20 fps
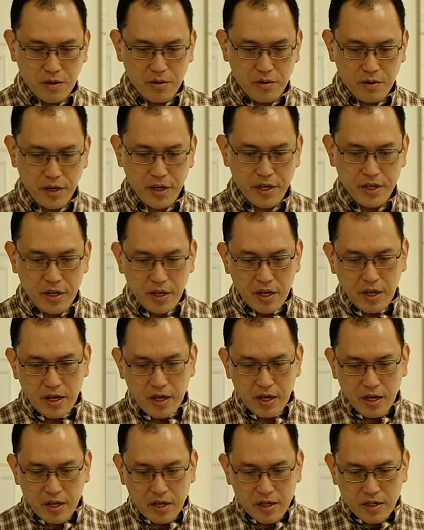right?
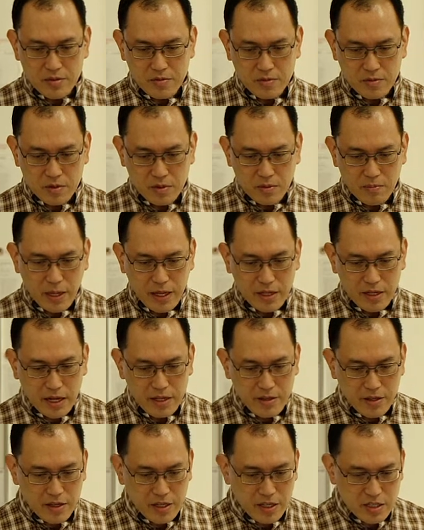But I
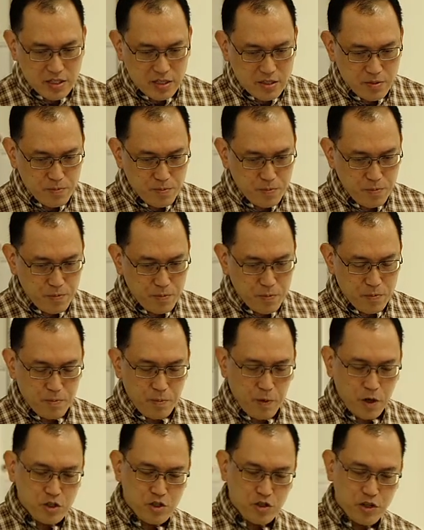think this
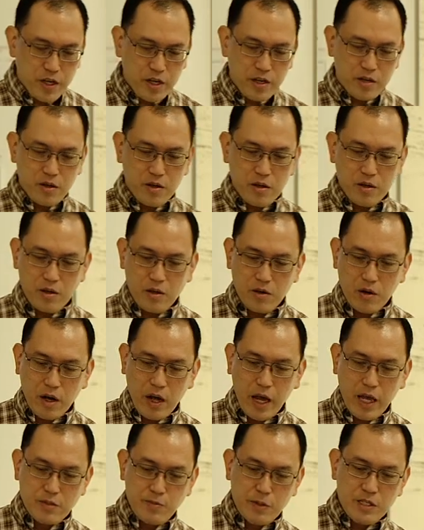portrait
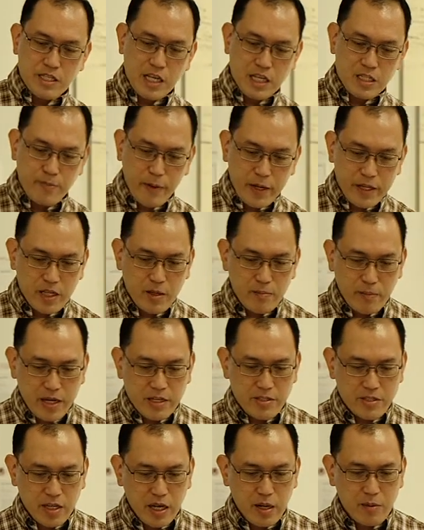has been suspected by
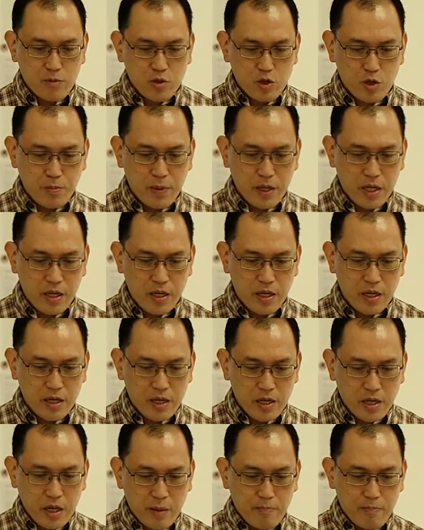some to be a